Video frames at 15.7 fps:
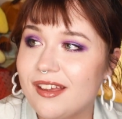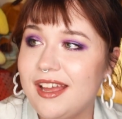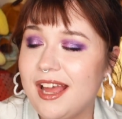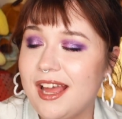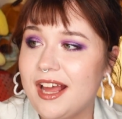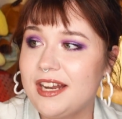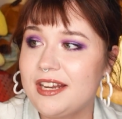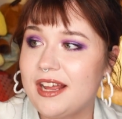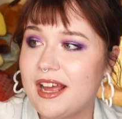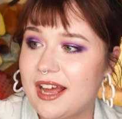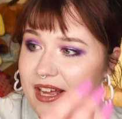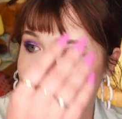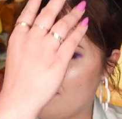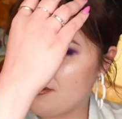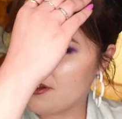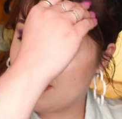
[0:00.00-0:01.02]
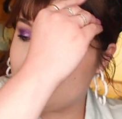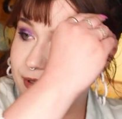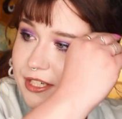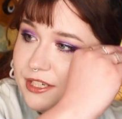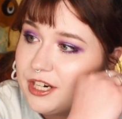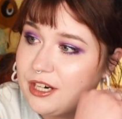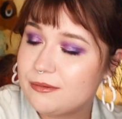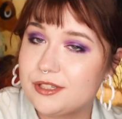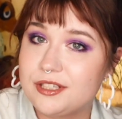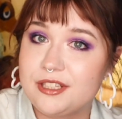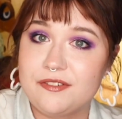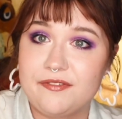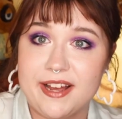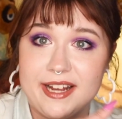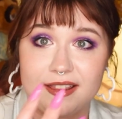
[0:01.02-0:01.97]
and I have come to terms with
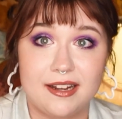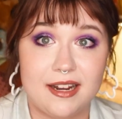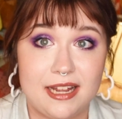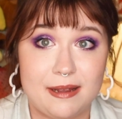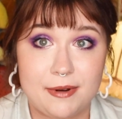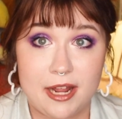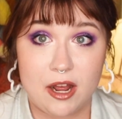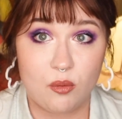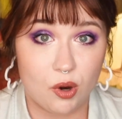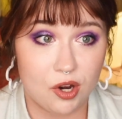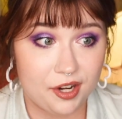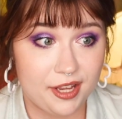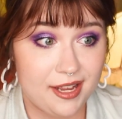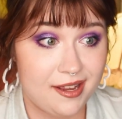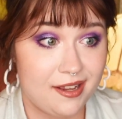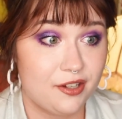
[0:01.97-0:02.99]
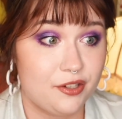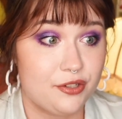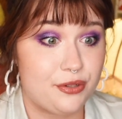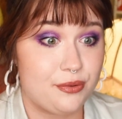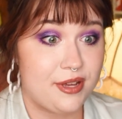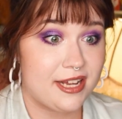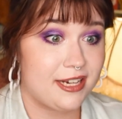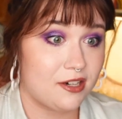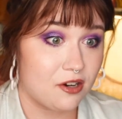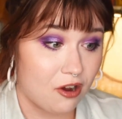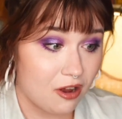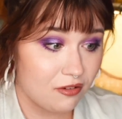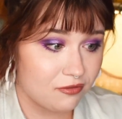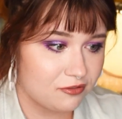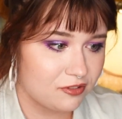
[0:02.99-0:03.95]
the fact that I am now working to get it
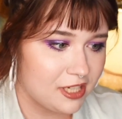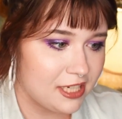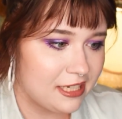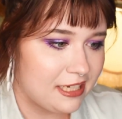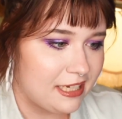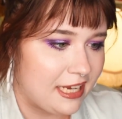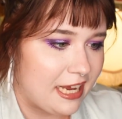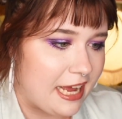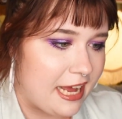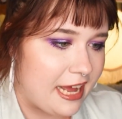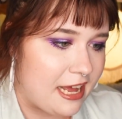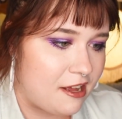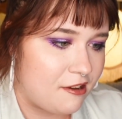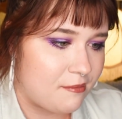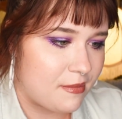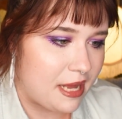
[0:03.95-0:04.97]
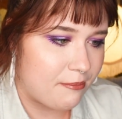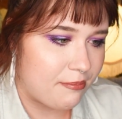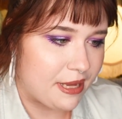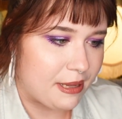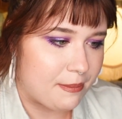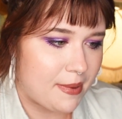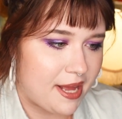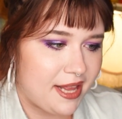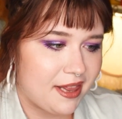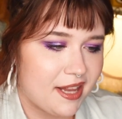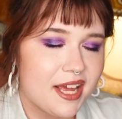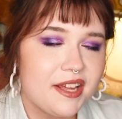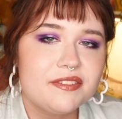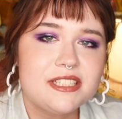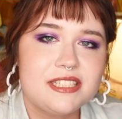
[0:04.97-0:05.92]
off. Um, but my
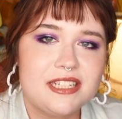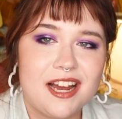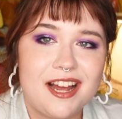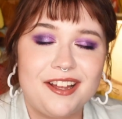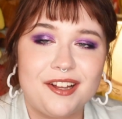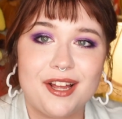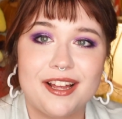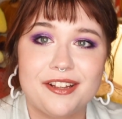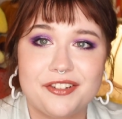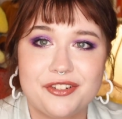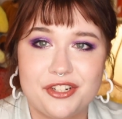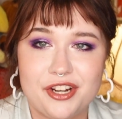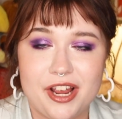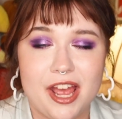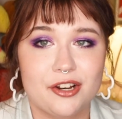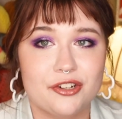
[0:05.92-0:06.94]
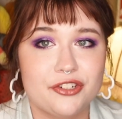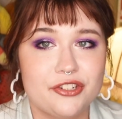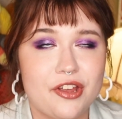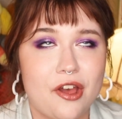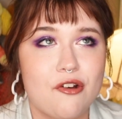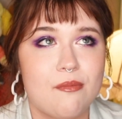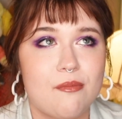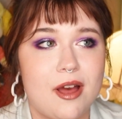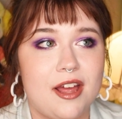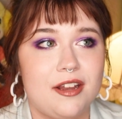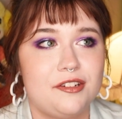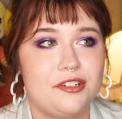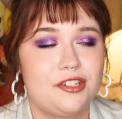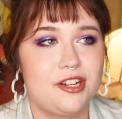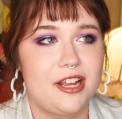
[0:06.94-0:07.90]
lifestyle has changed so
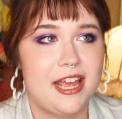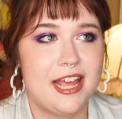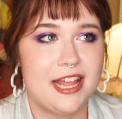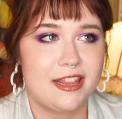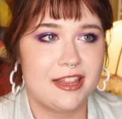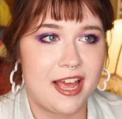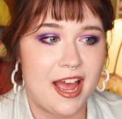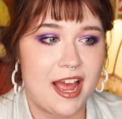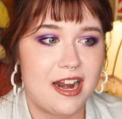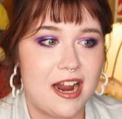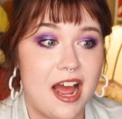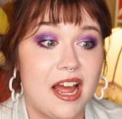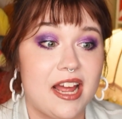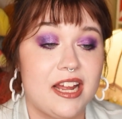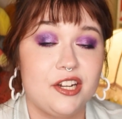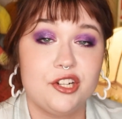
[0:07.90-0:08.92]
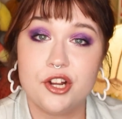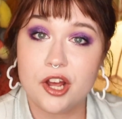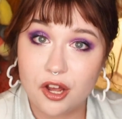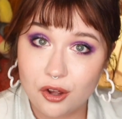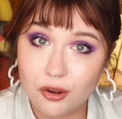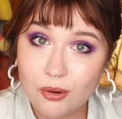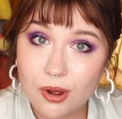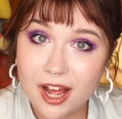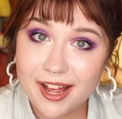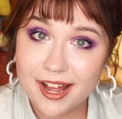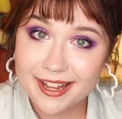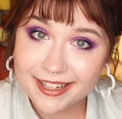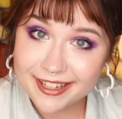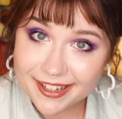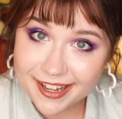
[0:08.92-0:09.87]
much in that I know
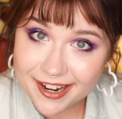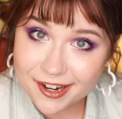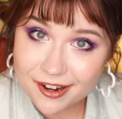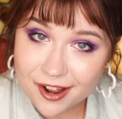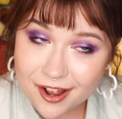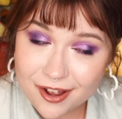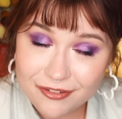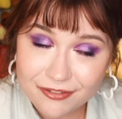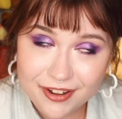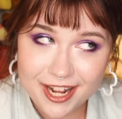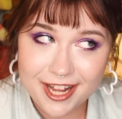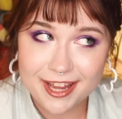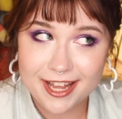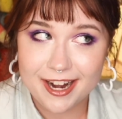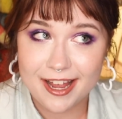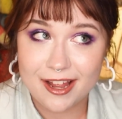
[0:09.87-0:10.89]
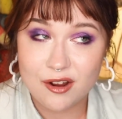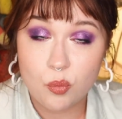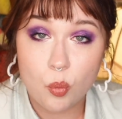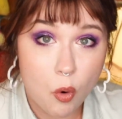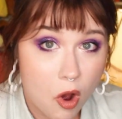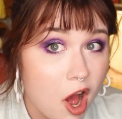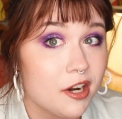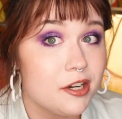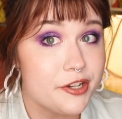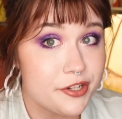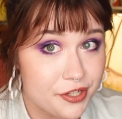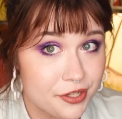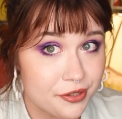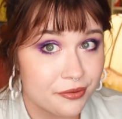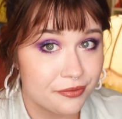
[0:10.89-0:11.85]
I can get it off and that I
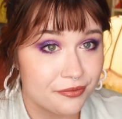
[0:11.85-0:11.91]
want to.